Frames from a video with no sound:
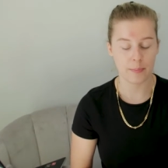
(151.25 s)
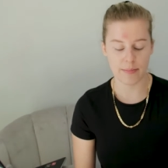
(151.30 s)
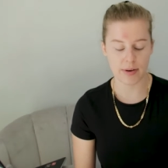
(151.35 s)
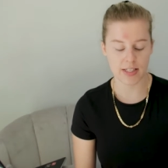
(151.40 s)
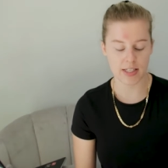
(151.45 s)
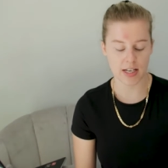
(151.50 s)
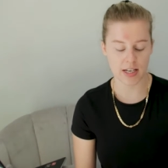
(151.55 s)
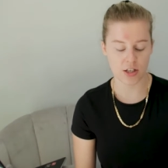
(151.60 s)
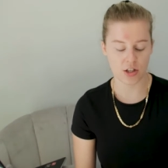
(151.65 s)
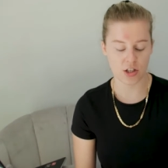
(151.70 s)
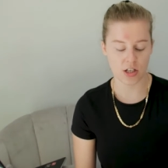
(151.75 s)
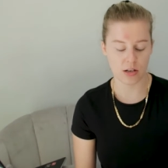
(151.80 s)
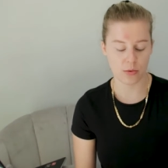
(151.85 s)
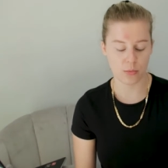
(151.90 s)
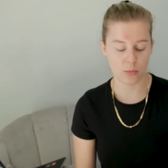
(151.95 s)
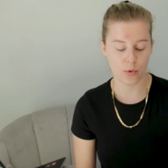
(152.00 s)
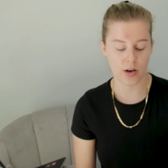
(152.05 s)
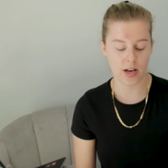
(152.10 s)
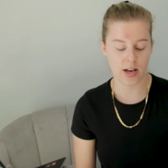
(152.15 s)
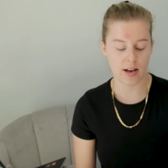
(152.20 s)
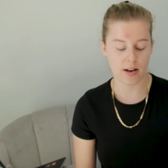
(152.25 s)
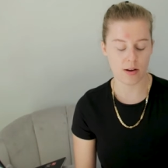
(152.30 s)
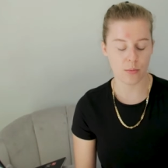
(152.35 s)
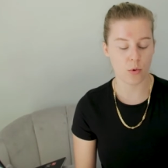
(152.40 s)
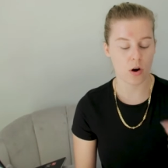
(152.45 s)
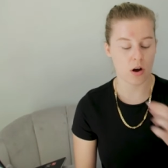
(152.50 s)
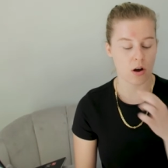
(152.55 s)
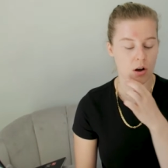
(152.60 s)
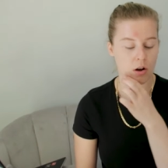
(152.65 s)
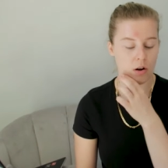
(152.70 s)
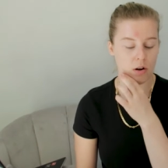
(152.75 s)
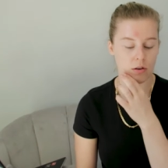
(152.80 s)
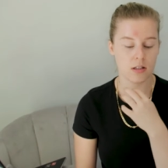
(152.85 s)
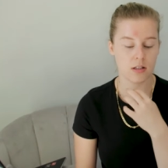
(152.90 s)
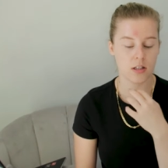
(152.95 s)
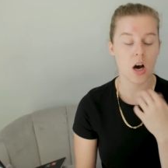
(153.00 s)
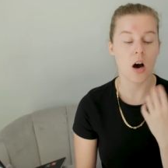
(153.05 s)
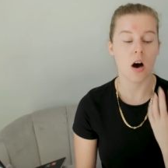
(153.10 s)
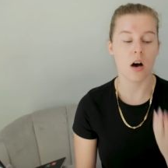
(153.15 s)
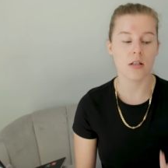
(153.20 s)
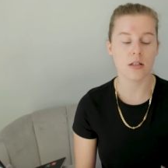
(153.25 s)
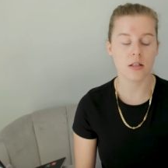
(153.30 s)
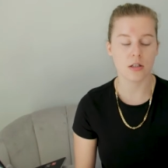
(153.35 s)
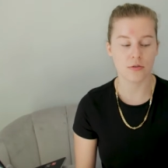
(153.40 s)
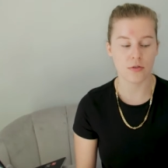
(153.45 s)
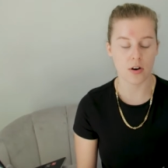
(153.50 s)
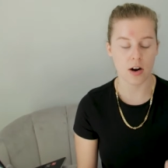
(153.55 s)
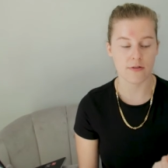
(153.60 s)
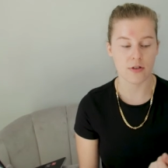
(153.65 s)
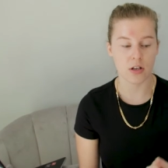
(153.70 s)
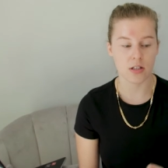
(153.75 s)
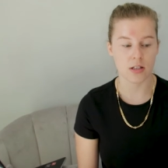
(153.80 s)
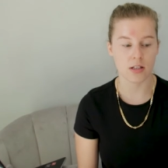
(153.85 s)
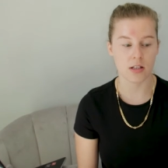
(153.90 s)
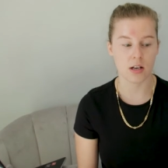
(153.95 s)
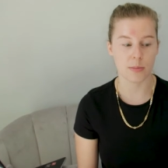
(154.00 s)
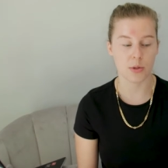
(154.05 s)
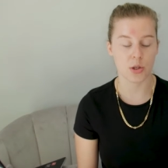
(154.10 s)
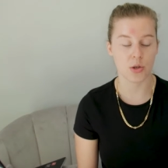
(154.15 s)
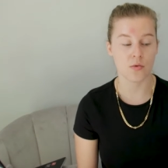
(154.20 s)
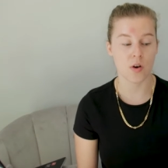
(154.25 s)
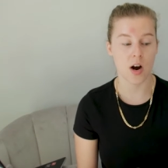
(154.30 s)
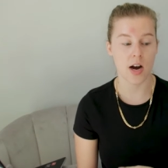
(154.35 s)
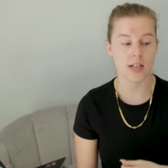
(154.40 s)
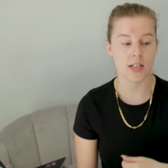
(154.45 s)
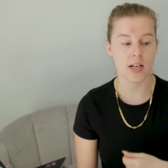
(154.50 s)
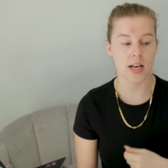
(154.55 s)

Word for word: My second year, we were tasked for our first assignment to write